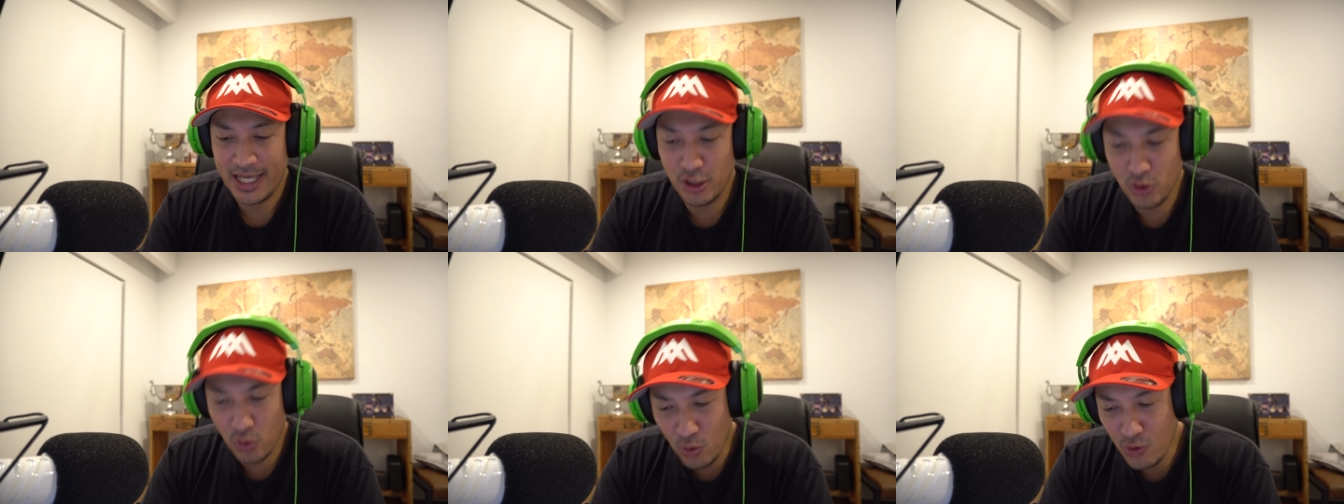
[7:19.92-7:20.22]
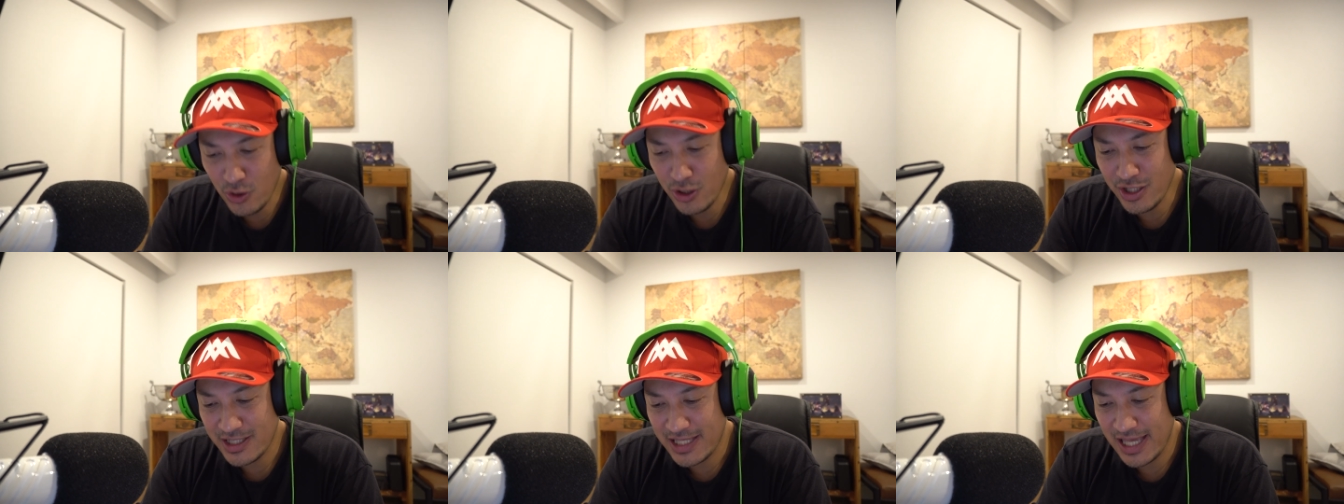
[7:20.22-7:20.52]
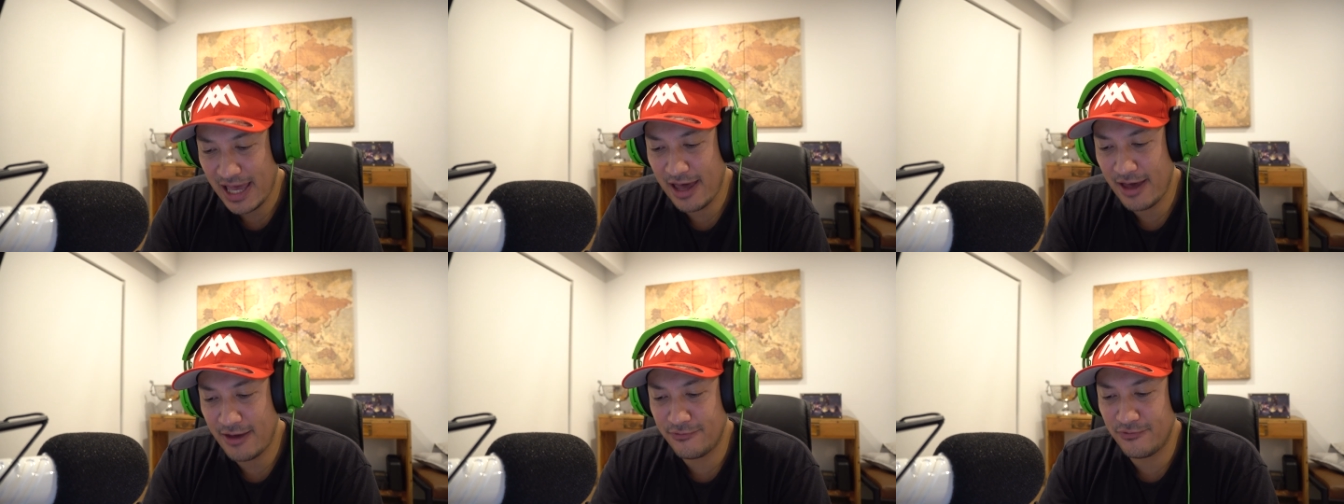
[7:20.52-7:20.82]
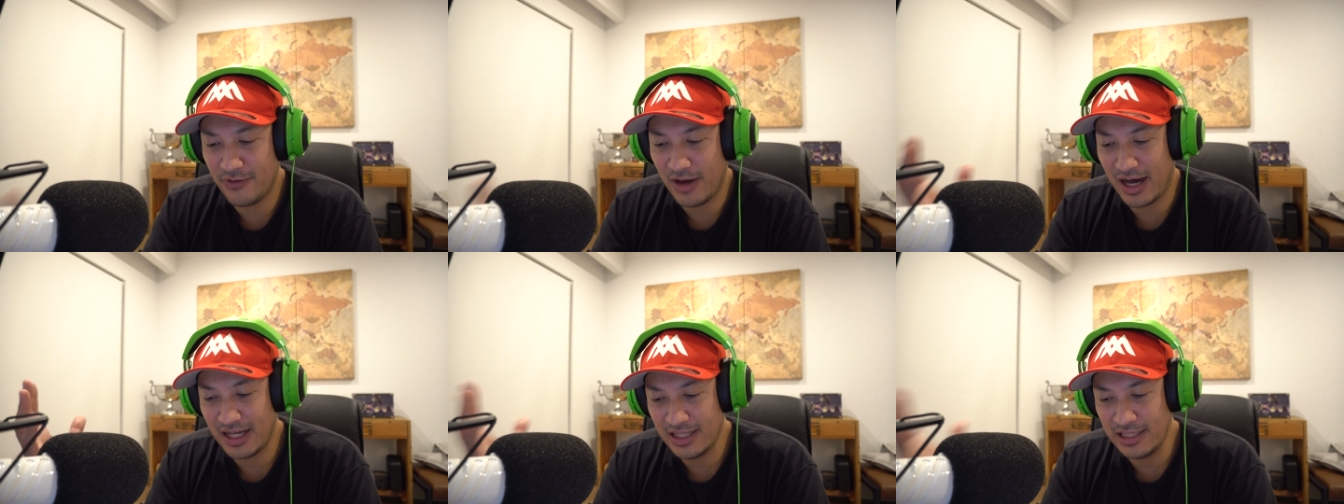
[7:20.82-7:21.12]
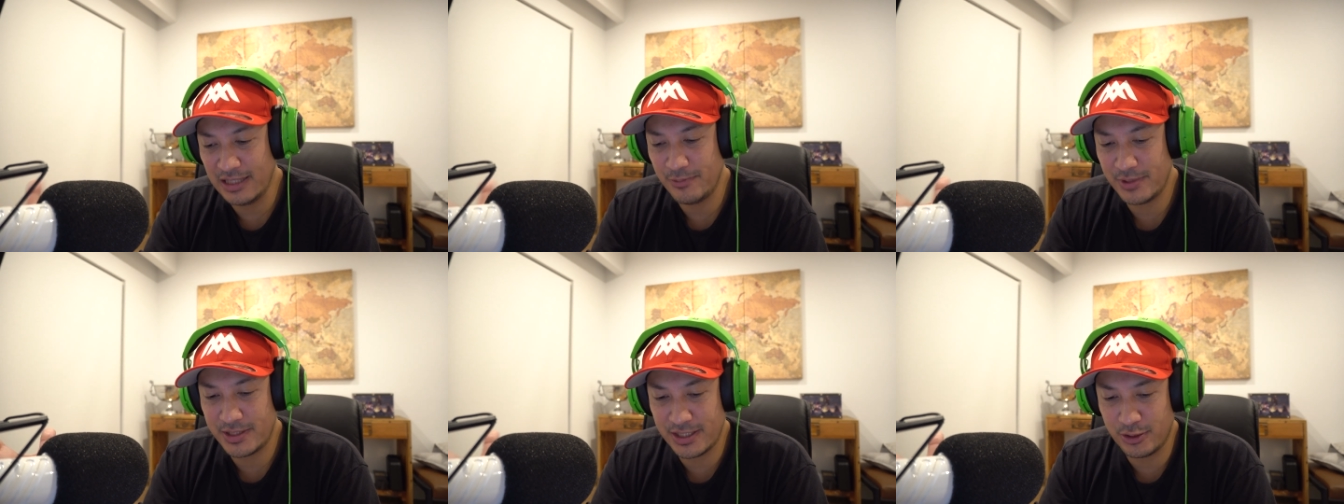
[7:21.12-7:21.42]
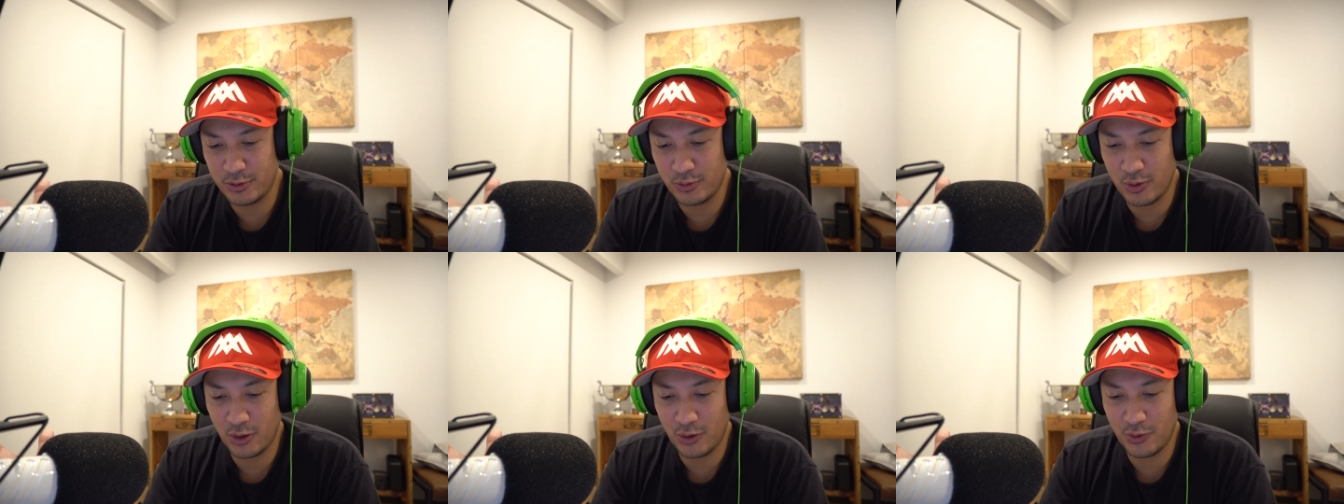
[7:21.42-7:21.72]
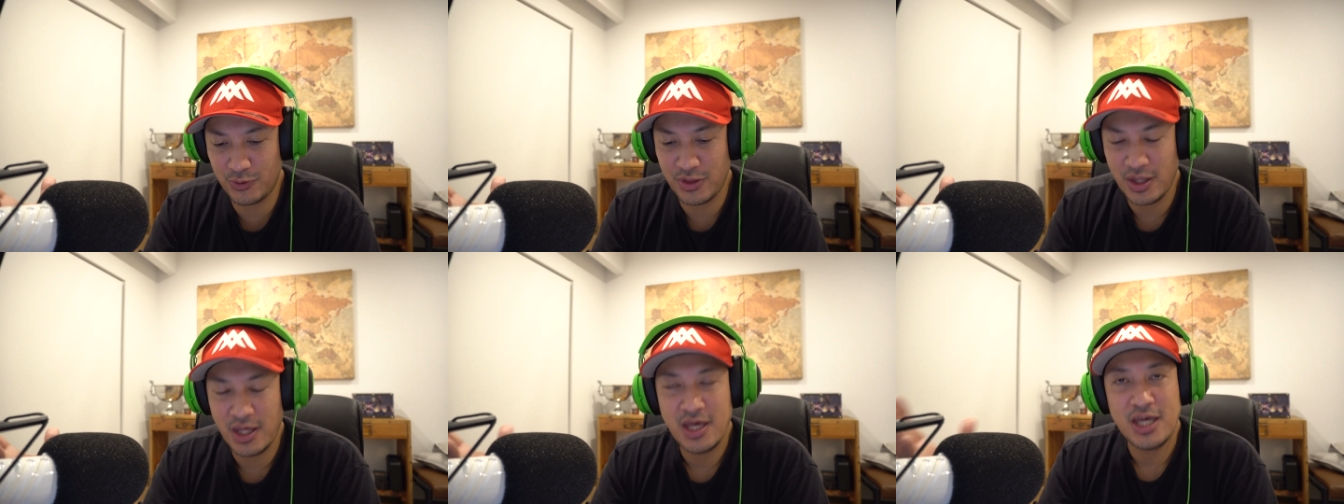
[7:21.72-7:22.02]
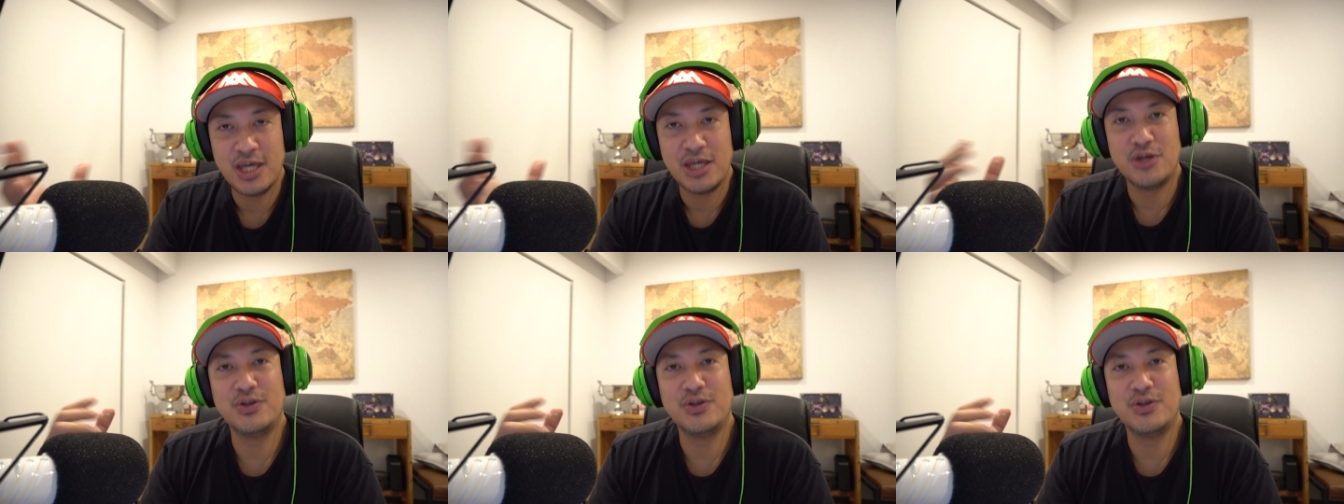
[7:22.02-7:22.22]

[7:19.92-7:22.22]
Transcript: in order to have unlimited growth